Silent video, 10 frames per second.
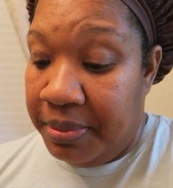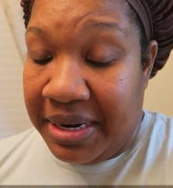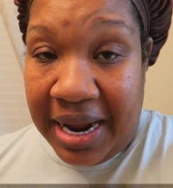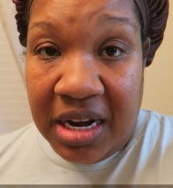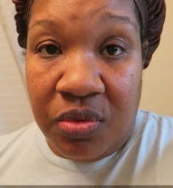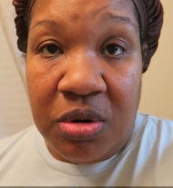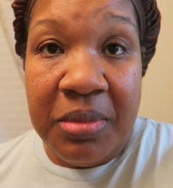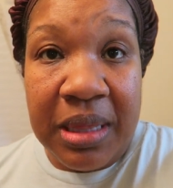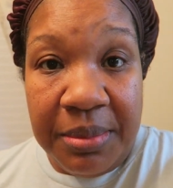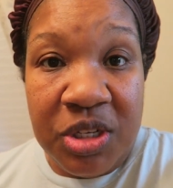my dining
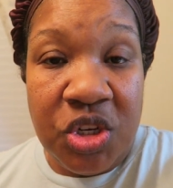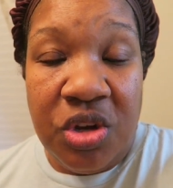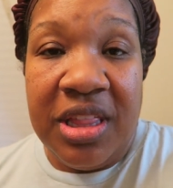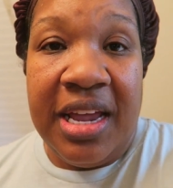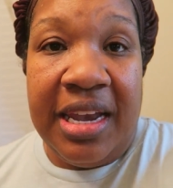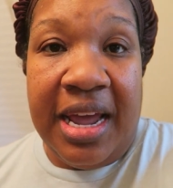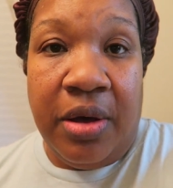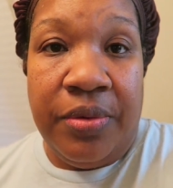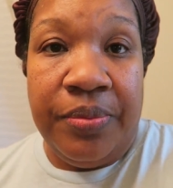room. Let me show you that now.